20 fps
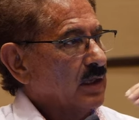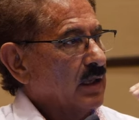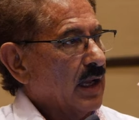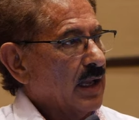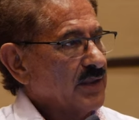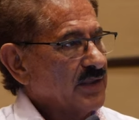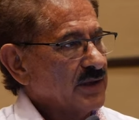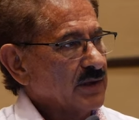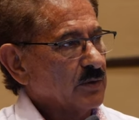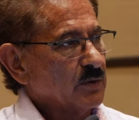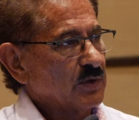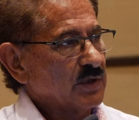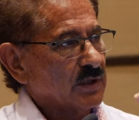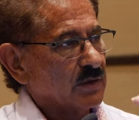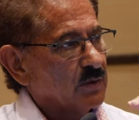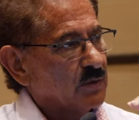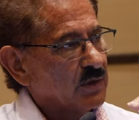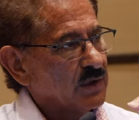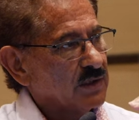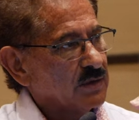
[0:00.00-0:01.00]
I think we,
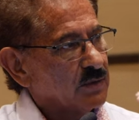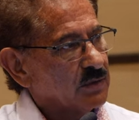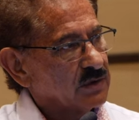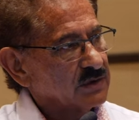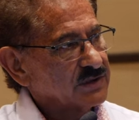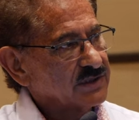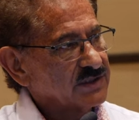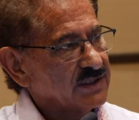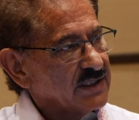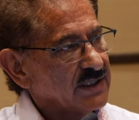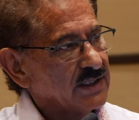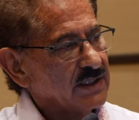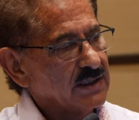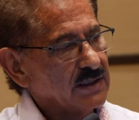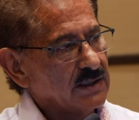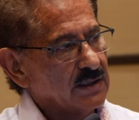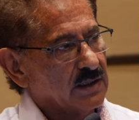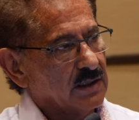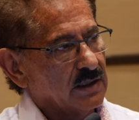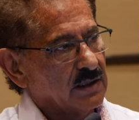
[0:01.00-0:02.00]
we will
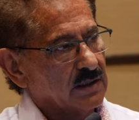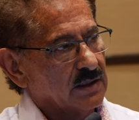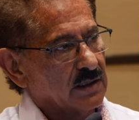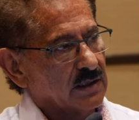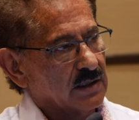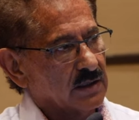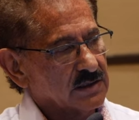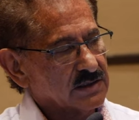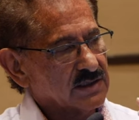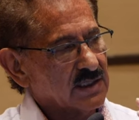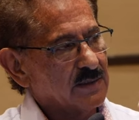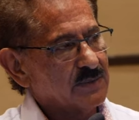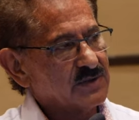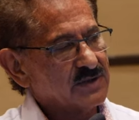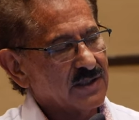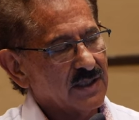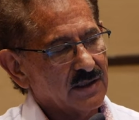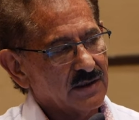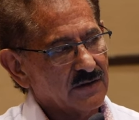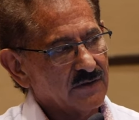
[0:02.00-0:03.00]
see a
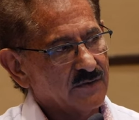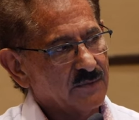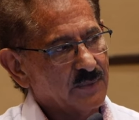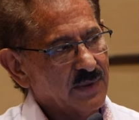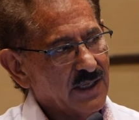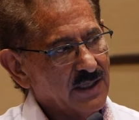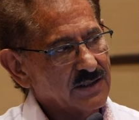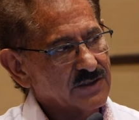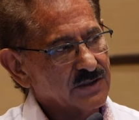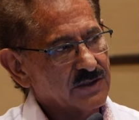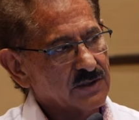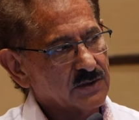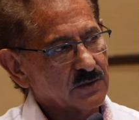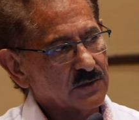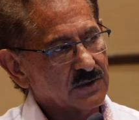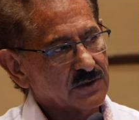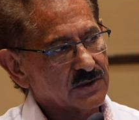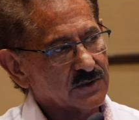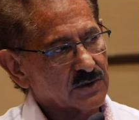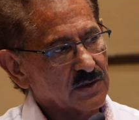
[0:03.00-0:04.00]
subset of patients
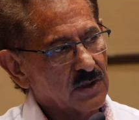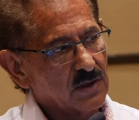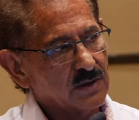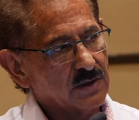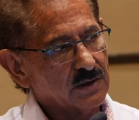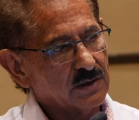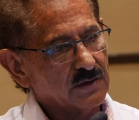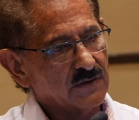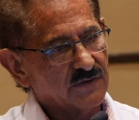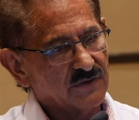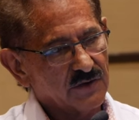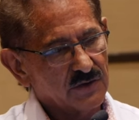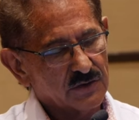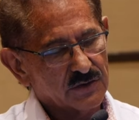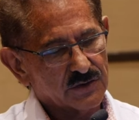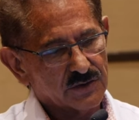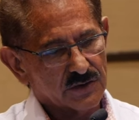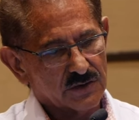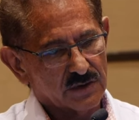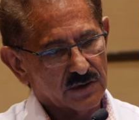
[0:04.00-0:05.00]
with stroke in the
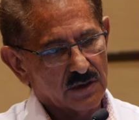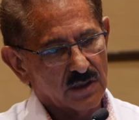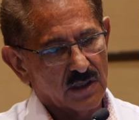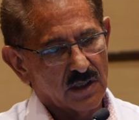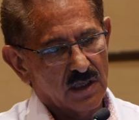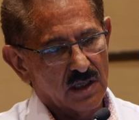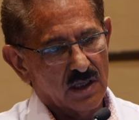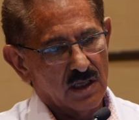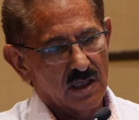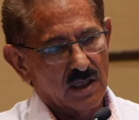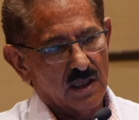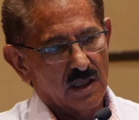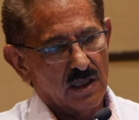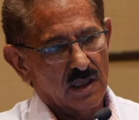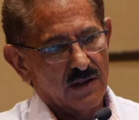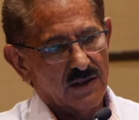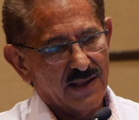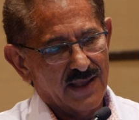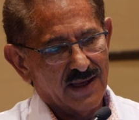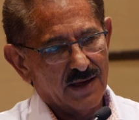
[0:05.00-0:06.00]
future
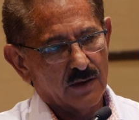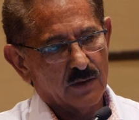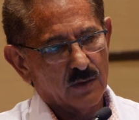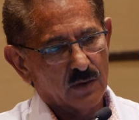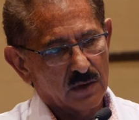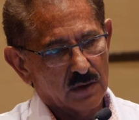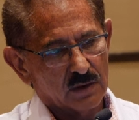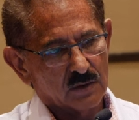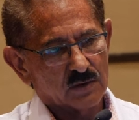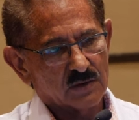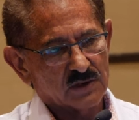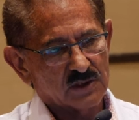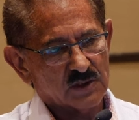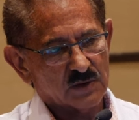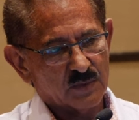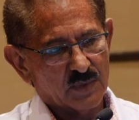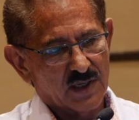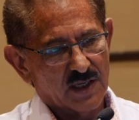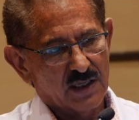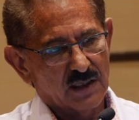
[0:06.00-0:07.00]
that will
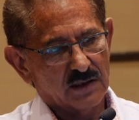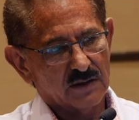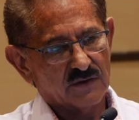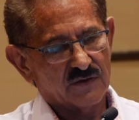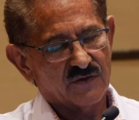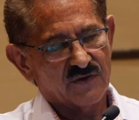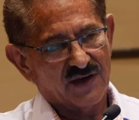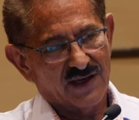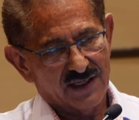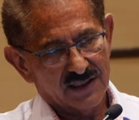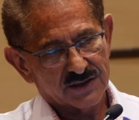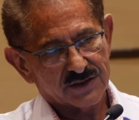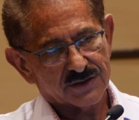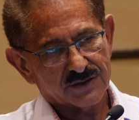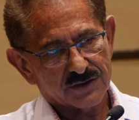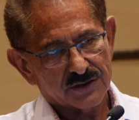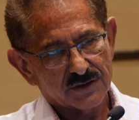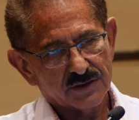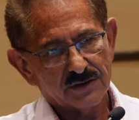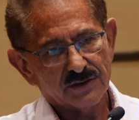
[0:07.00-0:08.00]
respond
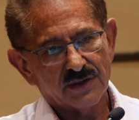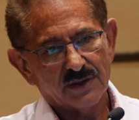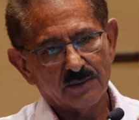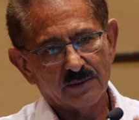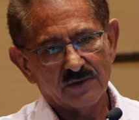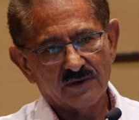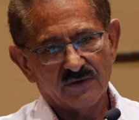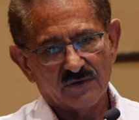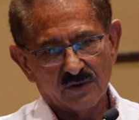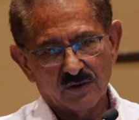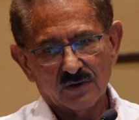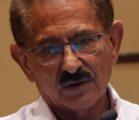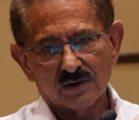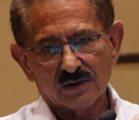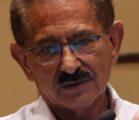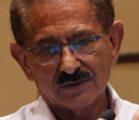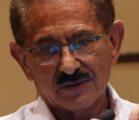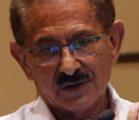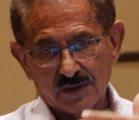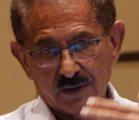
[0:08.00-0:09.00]
faster than
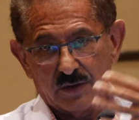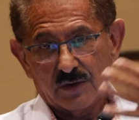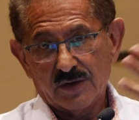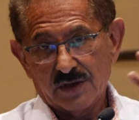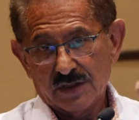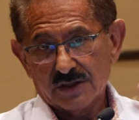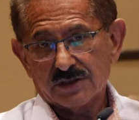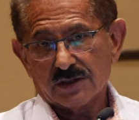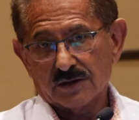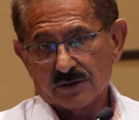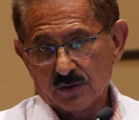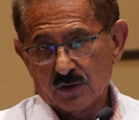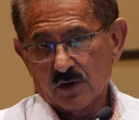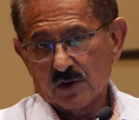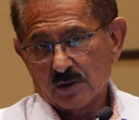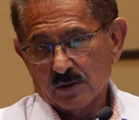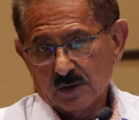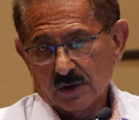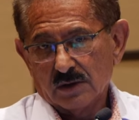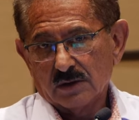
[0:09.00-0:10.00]
before. You know, there's a
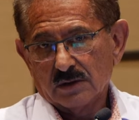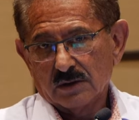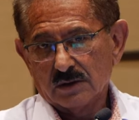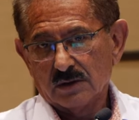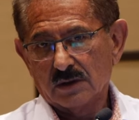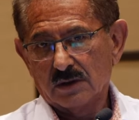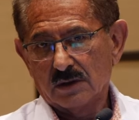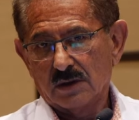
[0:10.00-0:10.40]
normal